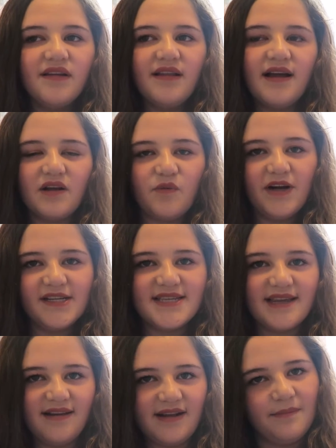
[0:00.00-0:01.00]
like what I
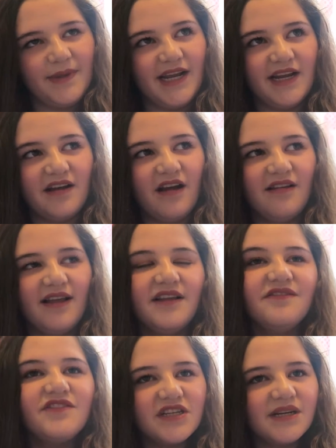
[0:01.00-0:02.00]
said like a minute ago, like
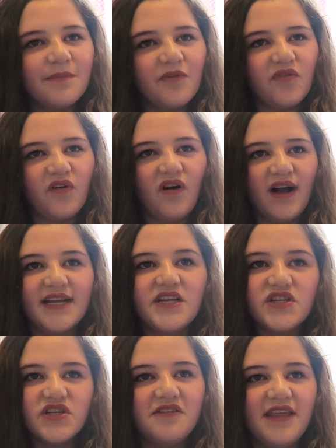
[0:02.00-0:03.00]
you've done it before, I
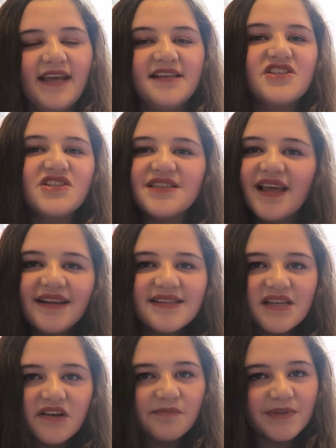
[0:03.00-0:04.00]
can do this. Just let
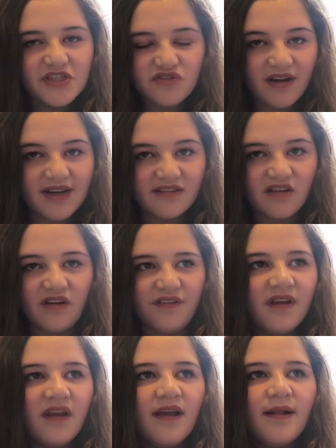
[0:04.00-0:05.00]
yourself be dragged
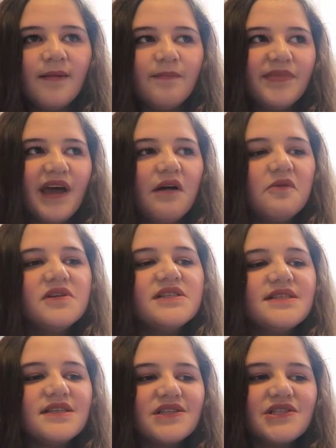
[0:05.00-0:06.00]
on. I
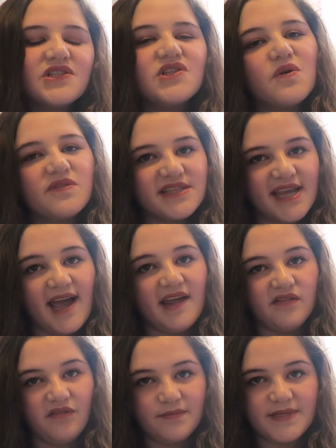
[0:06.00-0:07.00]
was so
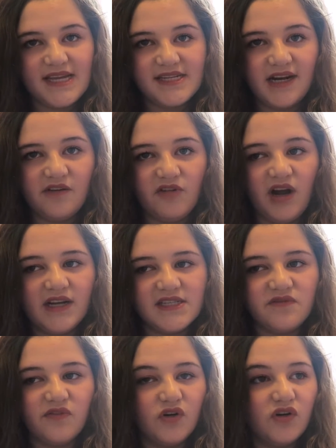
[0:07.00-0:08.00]
scared of upside down
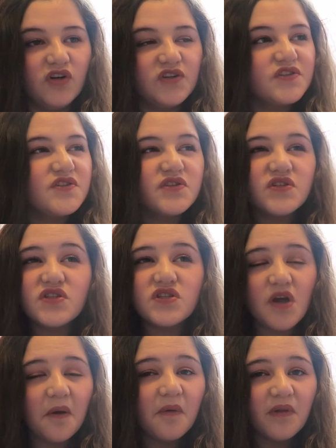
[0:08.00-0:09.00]
rides for
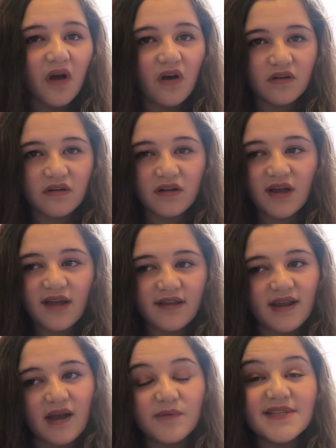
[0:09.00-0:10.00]
so long,
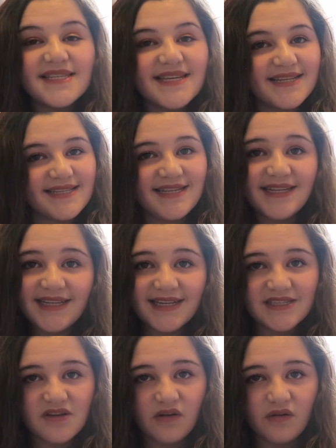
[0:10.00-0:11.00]
and I was 16
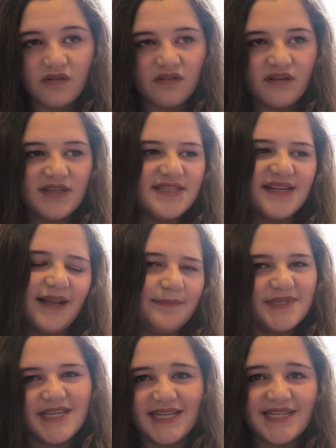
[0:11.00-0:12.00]
years old, or I still
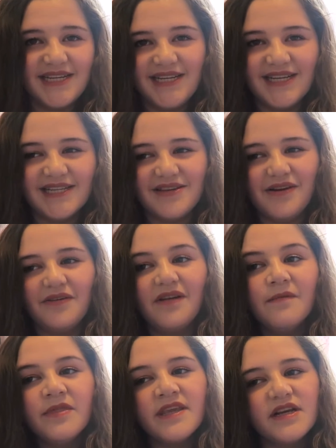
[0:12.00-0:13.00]
am 16 years old,
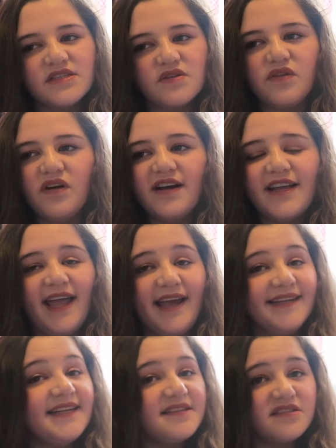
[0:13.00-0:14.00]
so I thought, okay, I
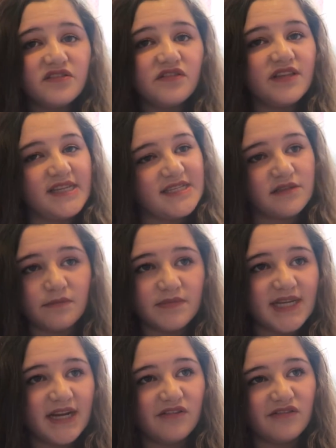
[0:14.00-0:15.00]
need to do this
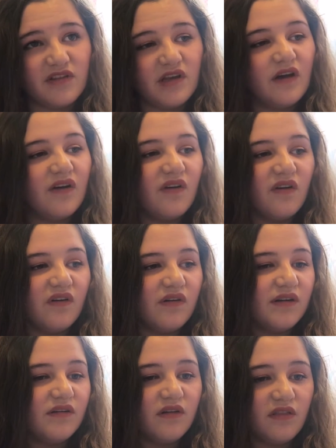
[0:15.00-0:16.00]
someday or other,
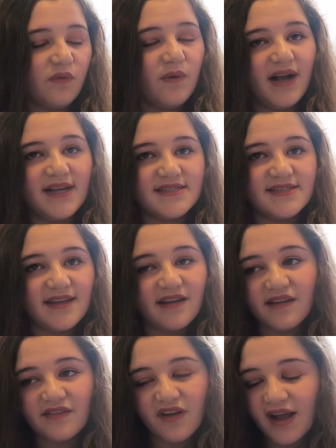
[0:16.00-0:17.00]
or otherwise
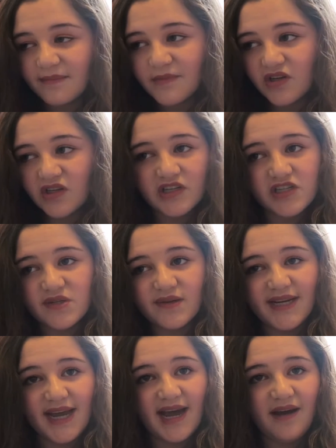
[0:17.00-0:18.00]
if I'm not gonna do
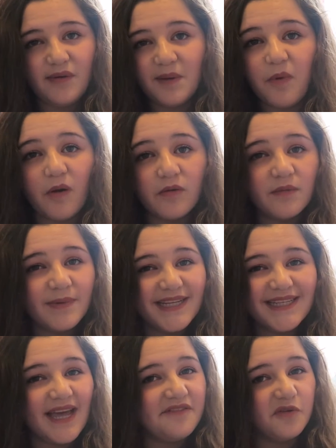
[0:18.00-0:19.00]
it now, I probably
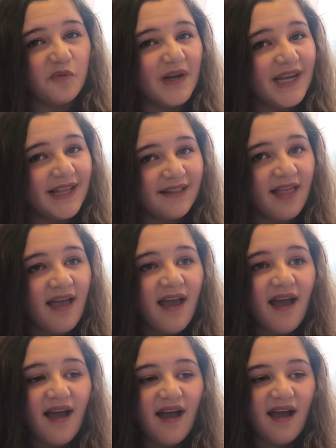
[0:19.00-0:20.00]
never will,
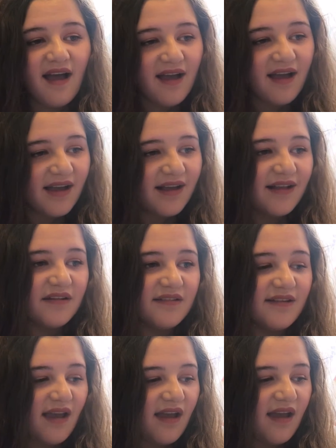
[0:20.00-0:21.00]

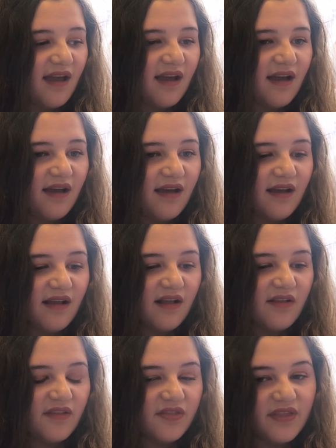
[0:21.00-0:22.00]
and
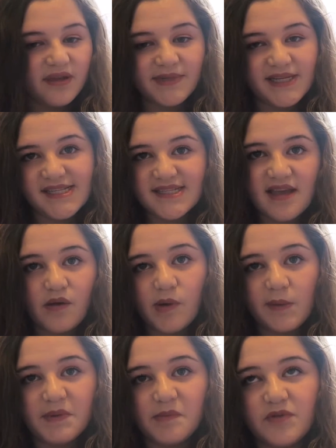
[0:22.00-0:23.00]
that means that I
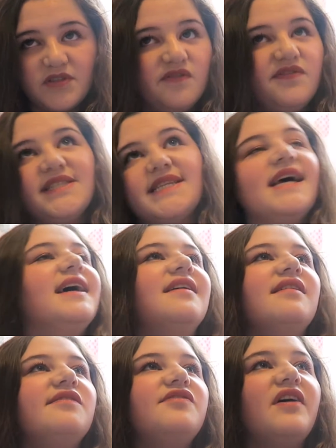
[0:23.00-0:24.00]
won't be able to visit
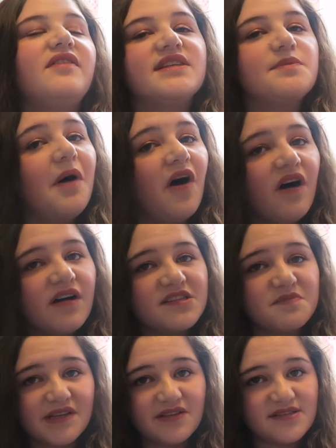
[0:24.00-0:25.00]
various parks
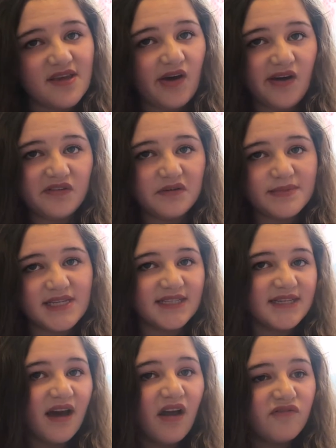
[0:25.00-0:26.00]
because they have upside
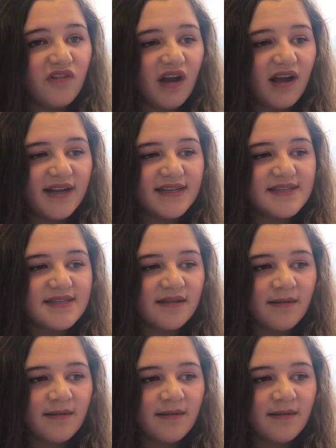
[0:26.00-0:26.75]
down rides.